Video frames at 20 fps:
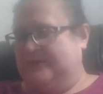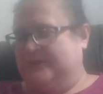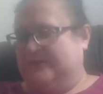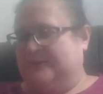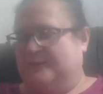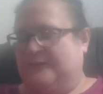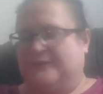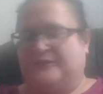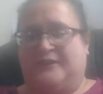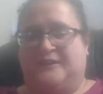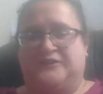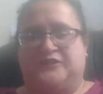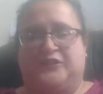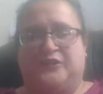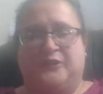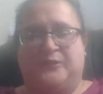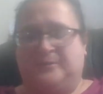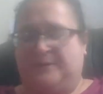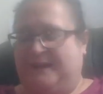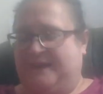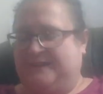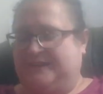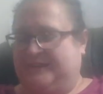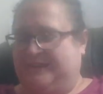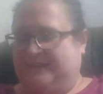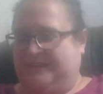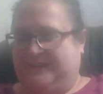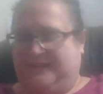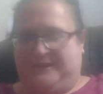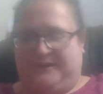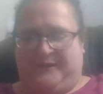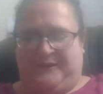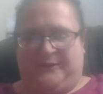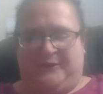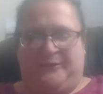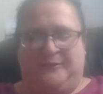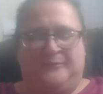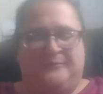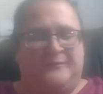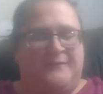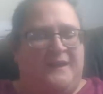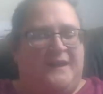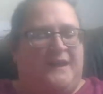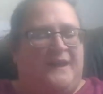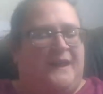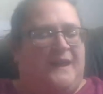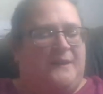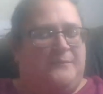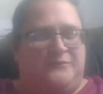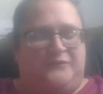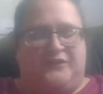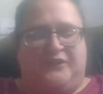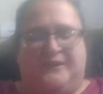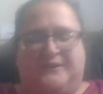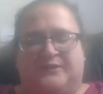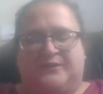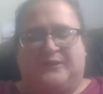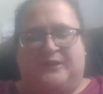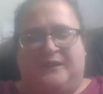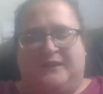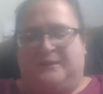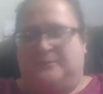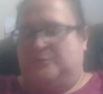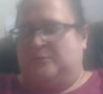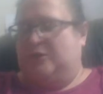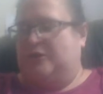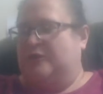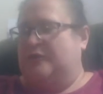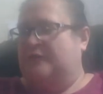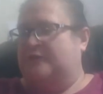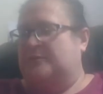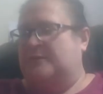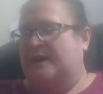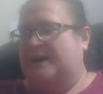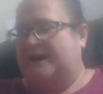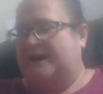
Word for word: So I've got two paintings in here. I'm just gonna move my